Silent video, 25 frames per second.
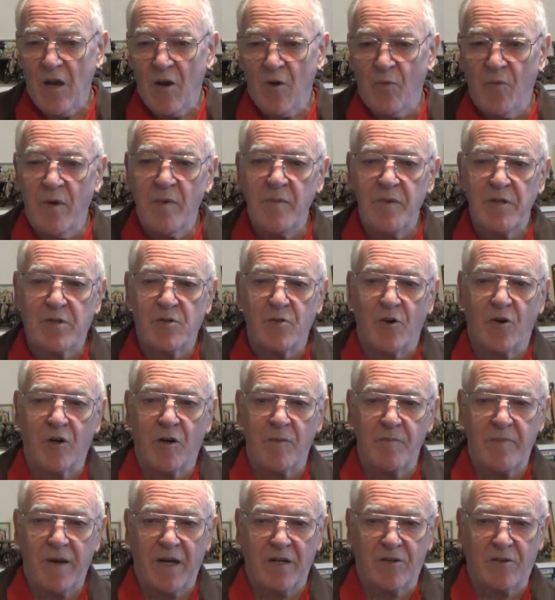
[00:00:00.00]
when we talk
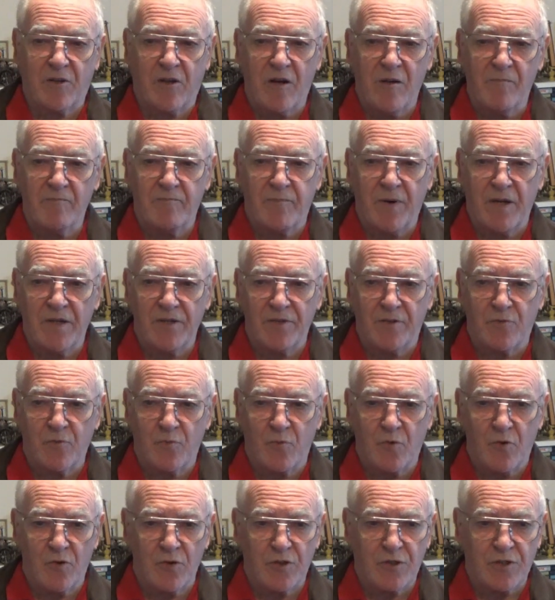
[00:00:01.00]
about compound
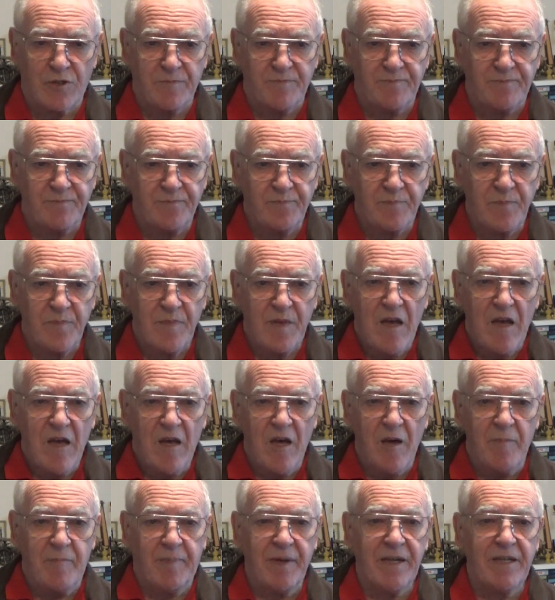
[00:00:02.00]
words.
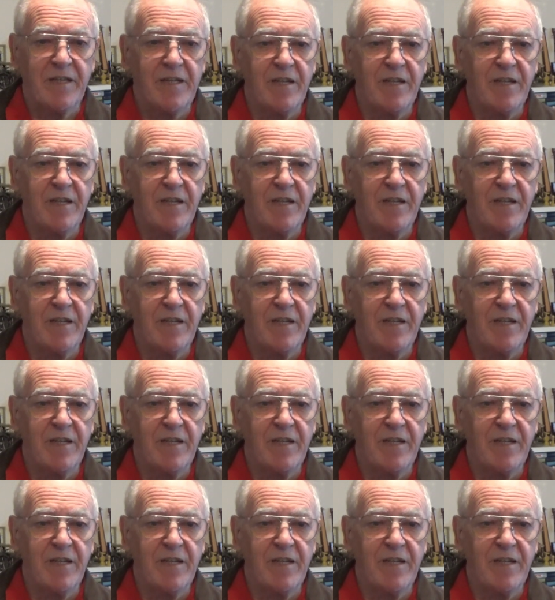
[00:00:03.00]
A big